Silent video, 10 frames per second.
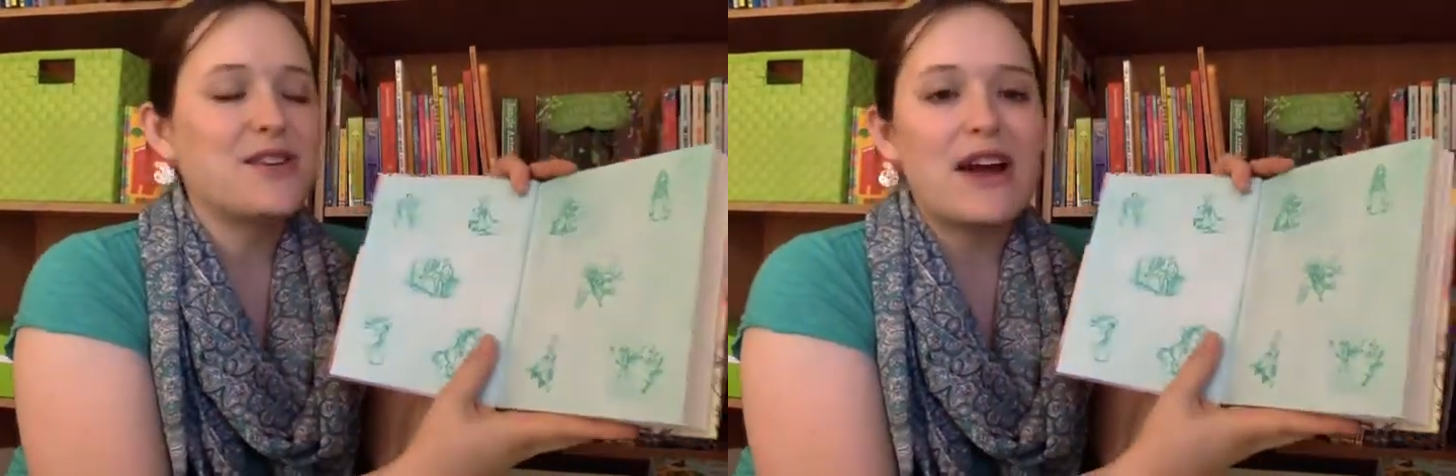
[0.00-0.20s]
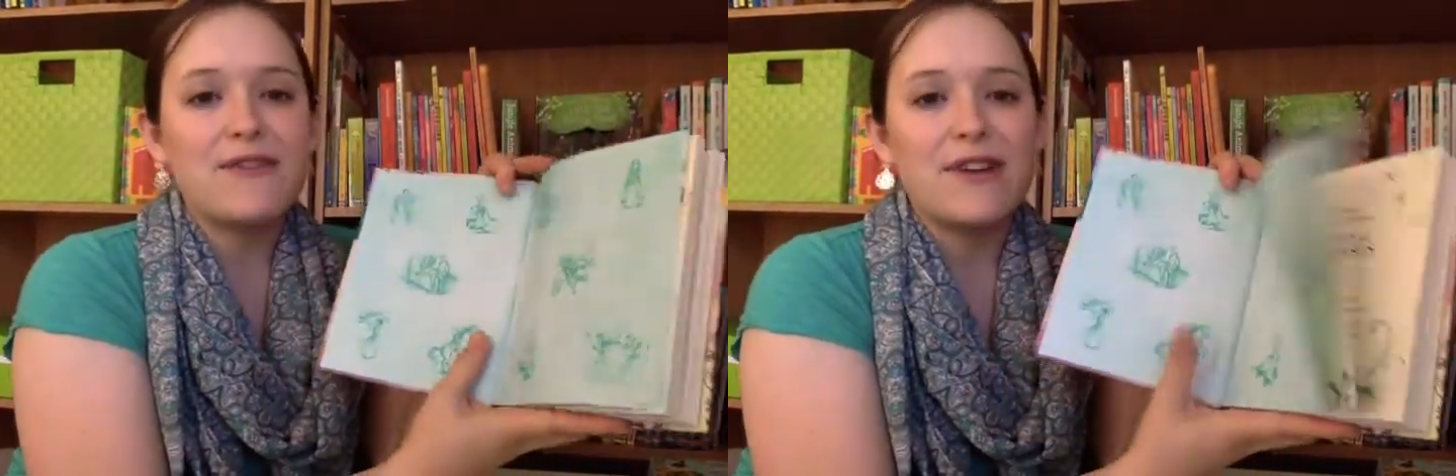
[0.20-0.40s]

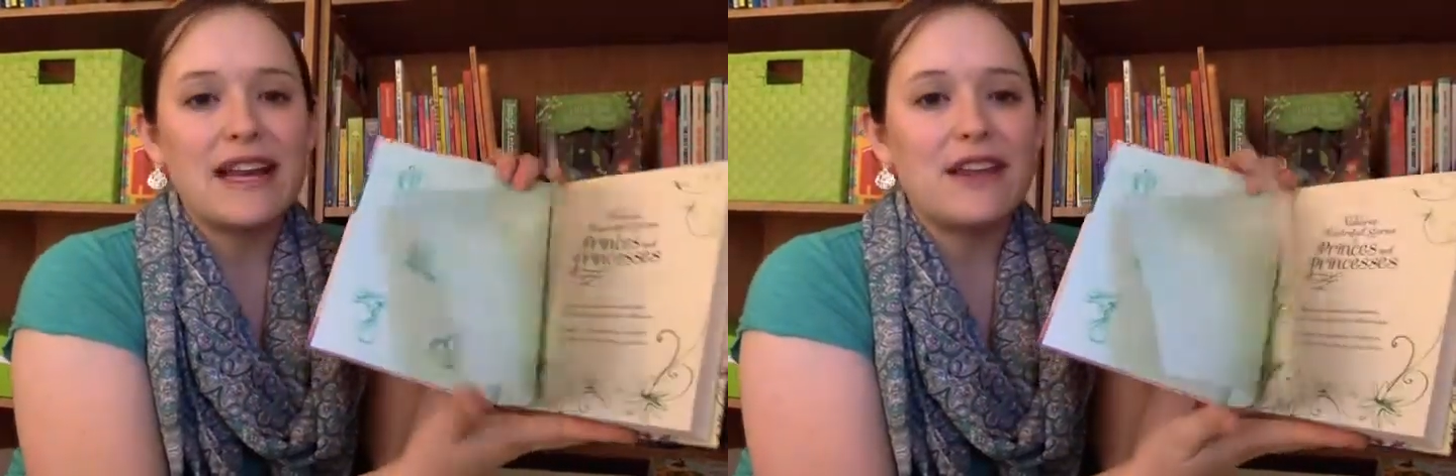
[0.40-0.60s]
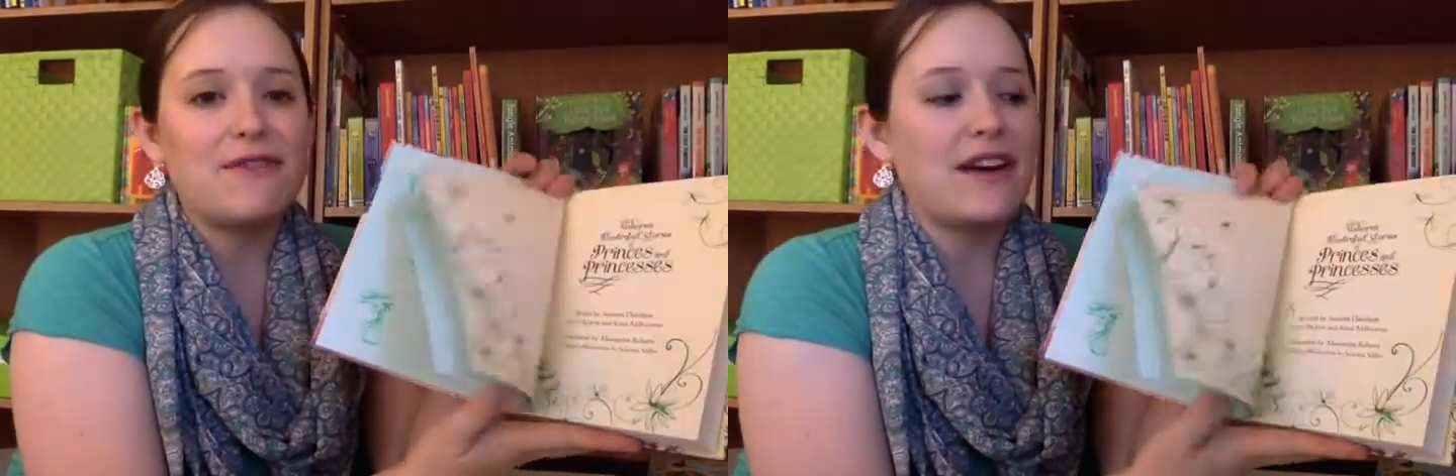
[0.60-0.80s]
great for
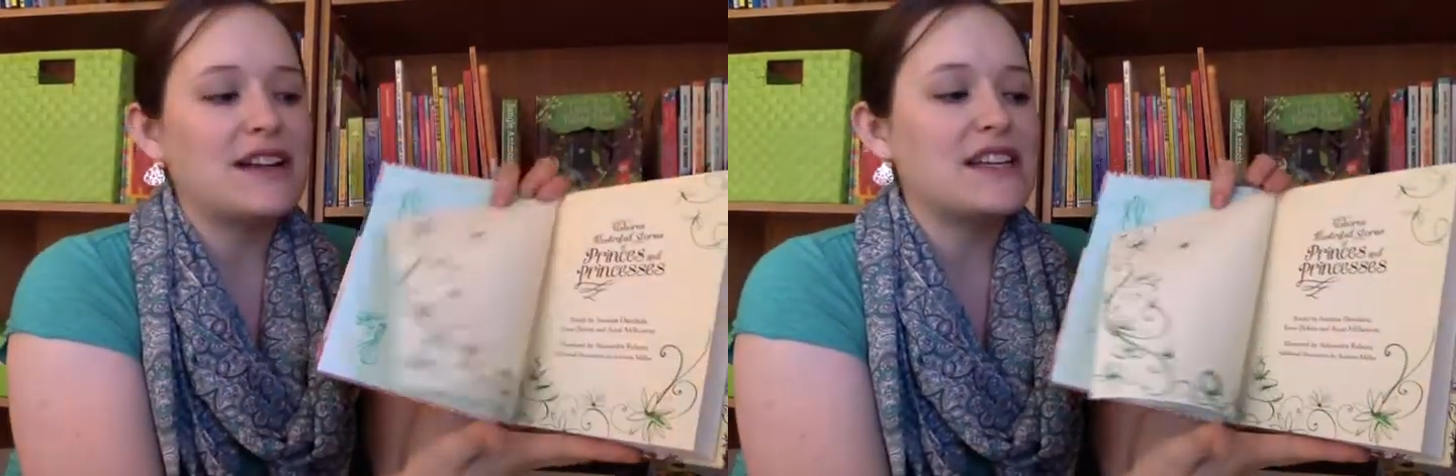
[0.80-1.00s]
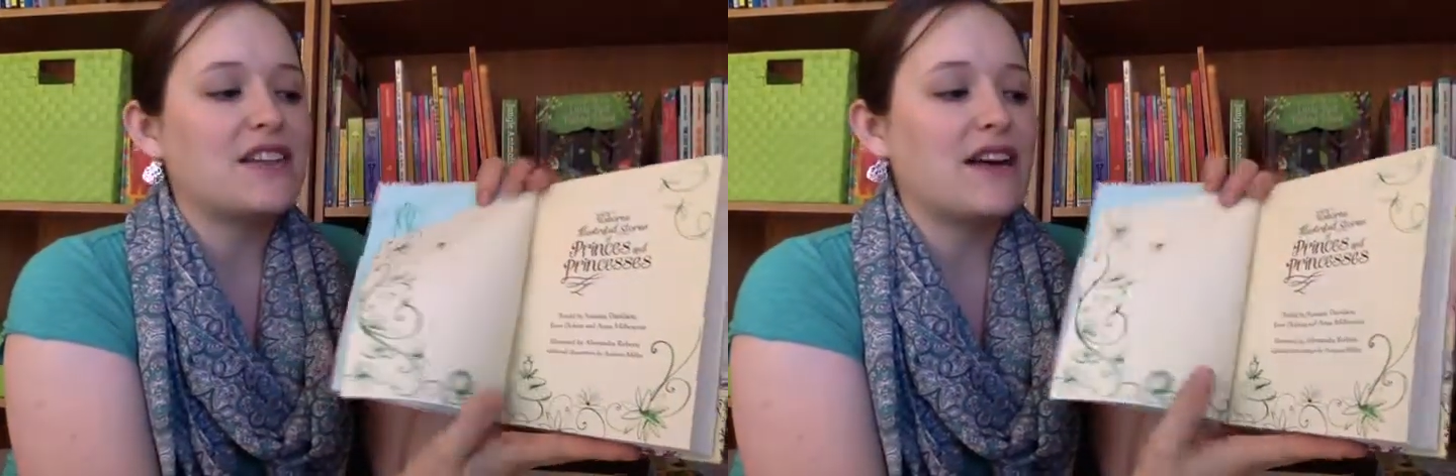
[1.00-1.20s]
any fairy
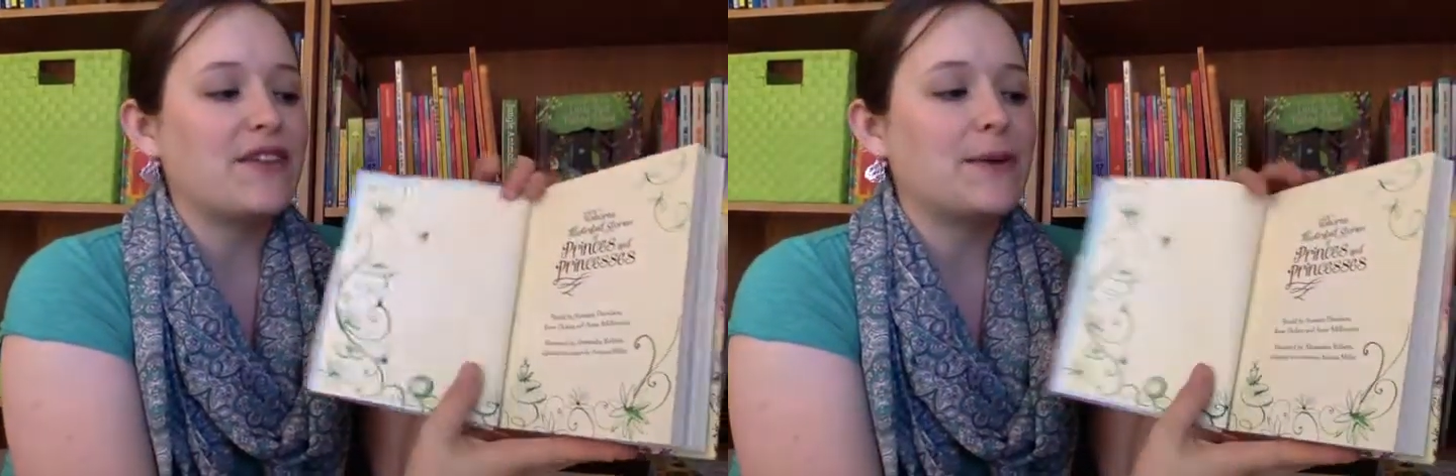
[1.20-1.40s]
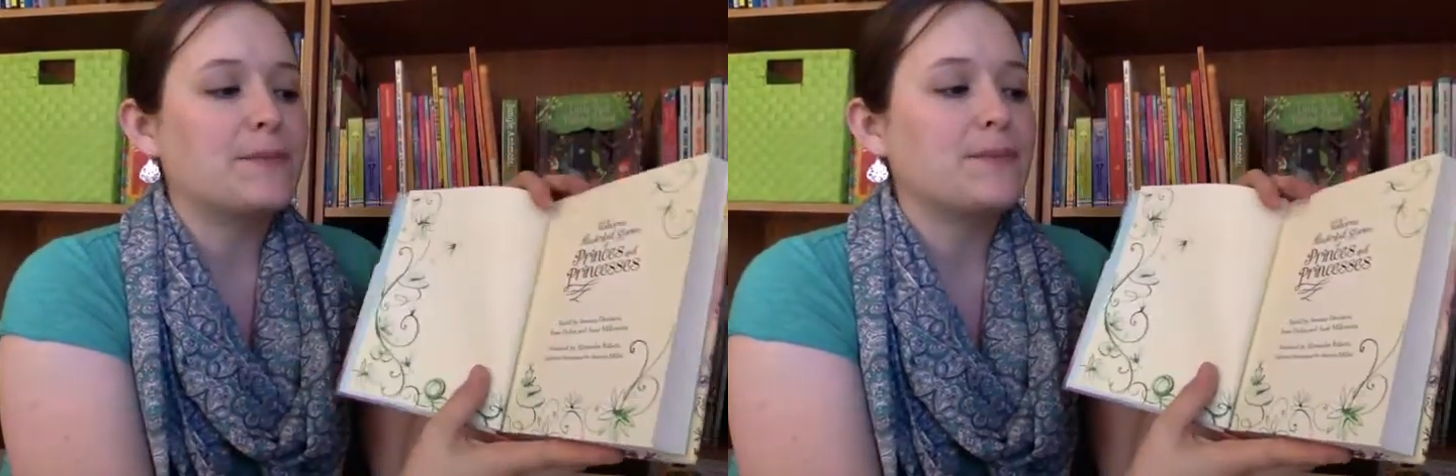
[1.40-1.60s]
tale
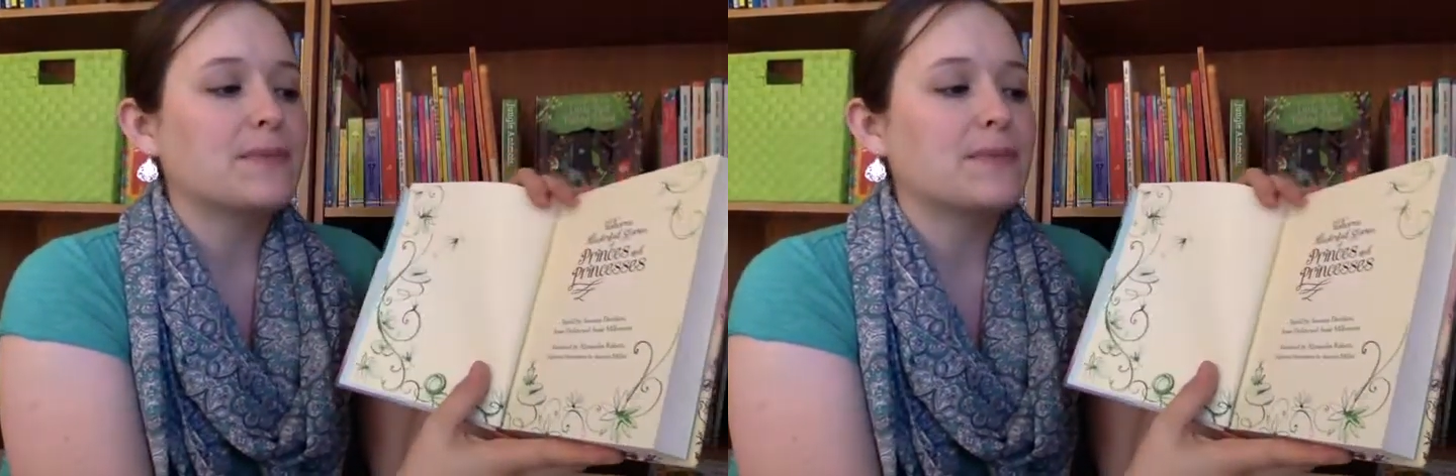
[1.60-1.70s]
lover.